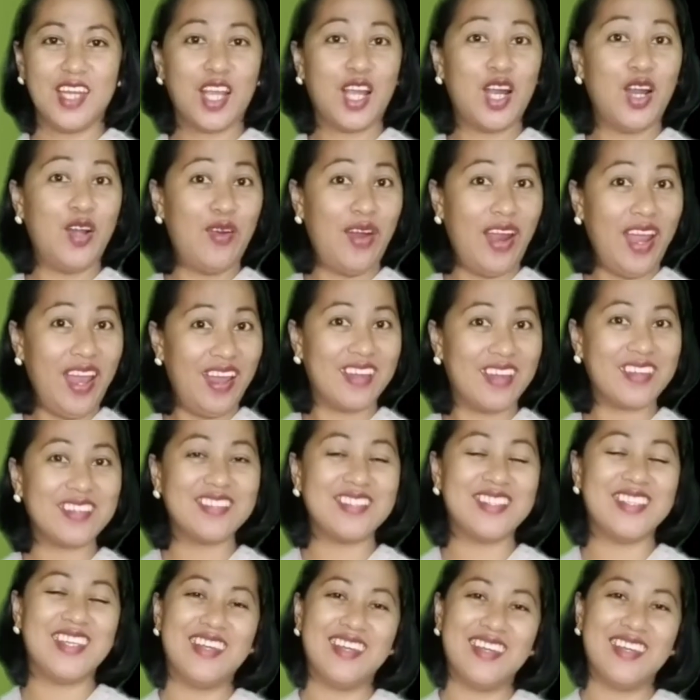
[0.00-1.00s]

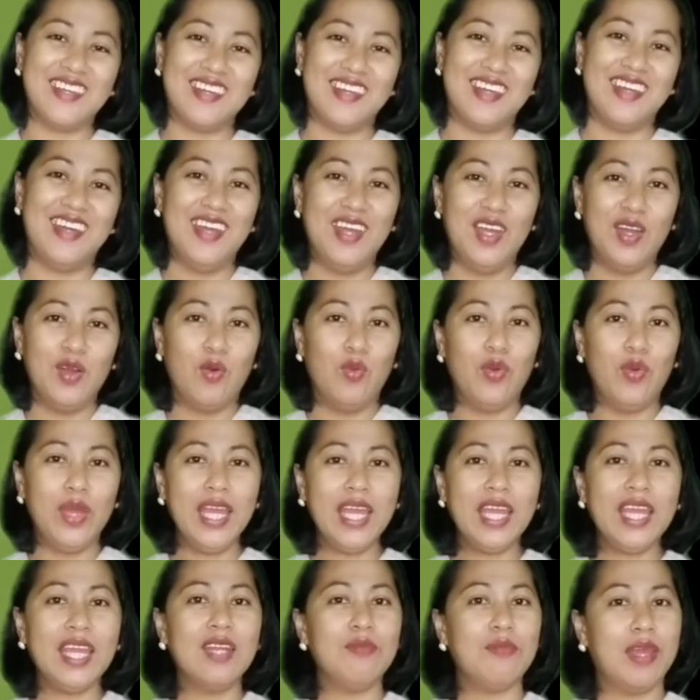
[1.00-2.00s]
Correct!
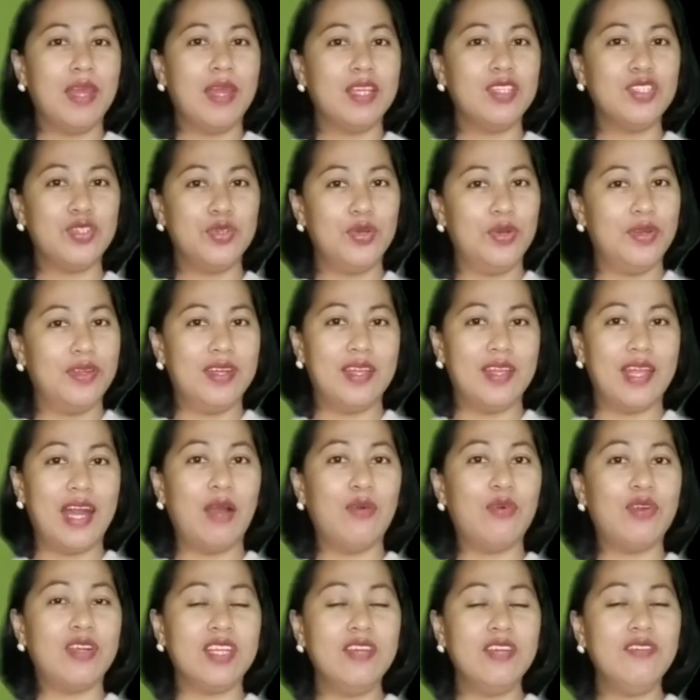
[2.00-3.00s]
We can make sure that
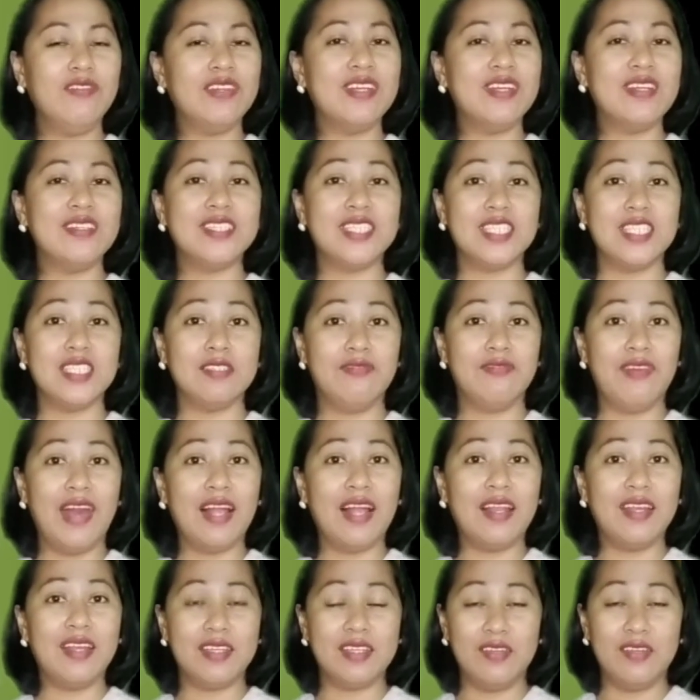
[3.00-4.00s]
our evidence is
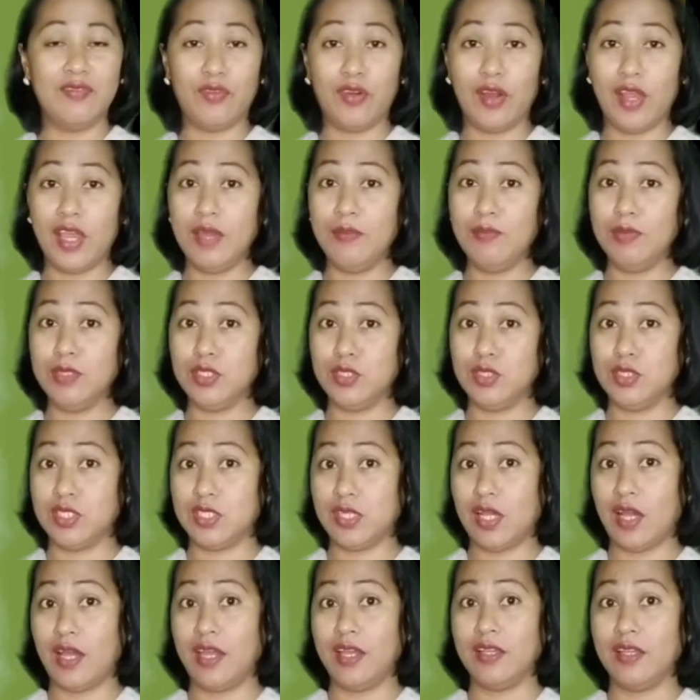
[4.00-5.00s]
valid if we're able to
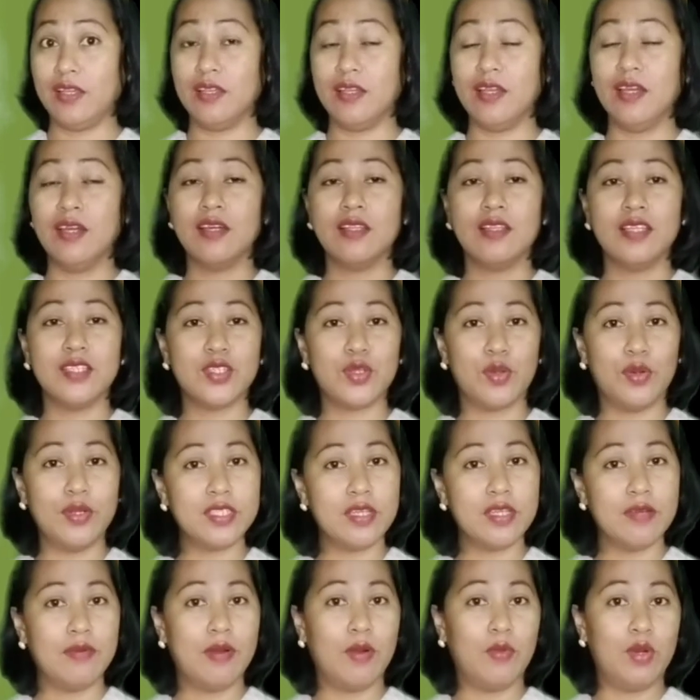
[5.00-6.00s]
cite the
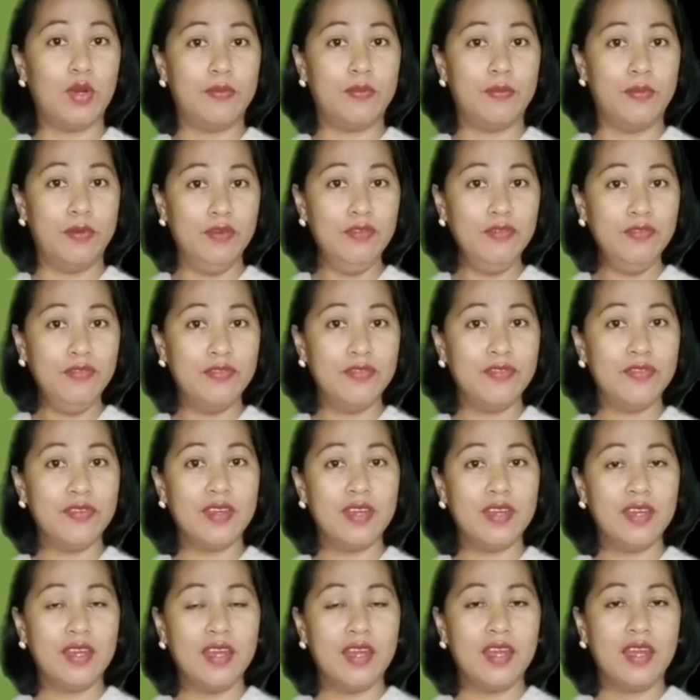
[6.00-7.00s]
source of our proof
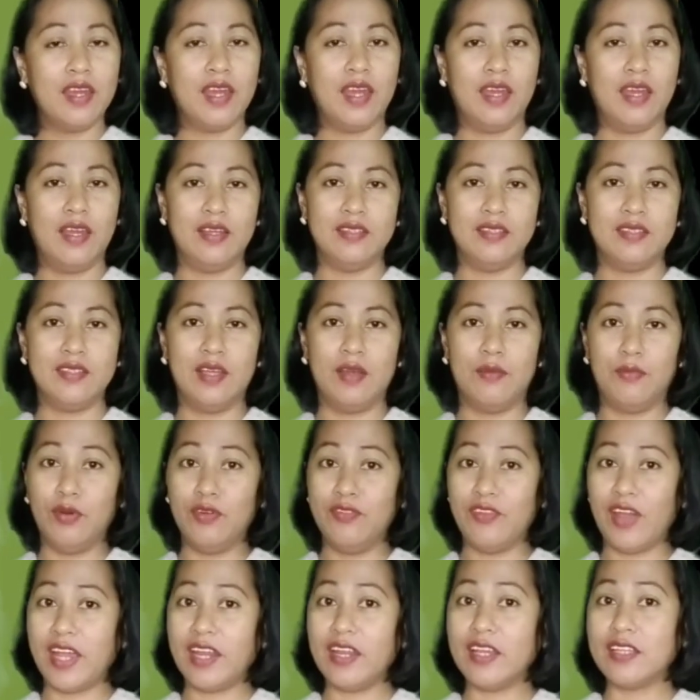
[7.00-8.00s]
and
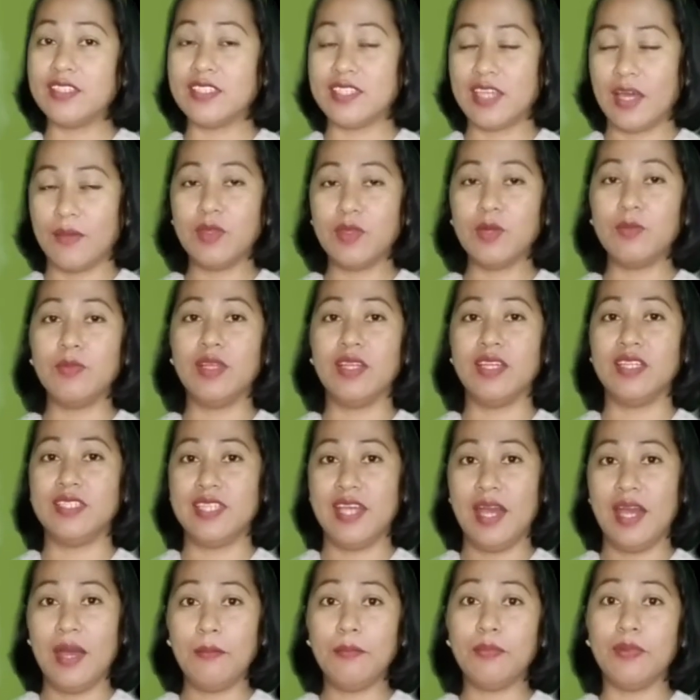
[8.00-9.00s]
provide acceptable
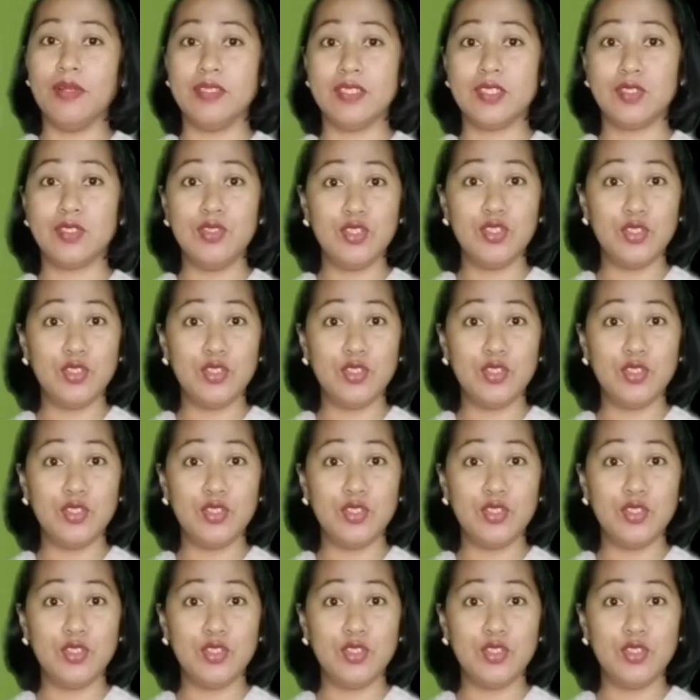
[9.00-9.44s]
examples to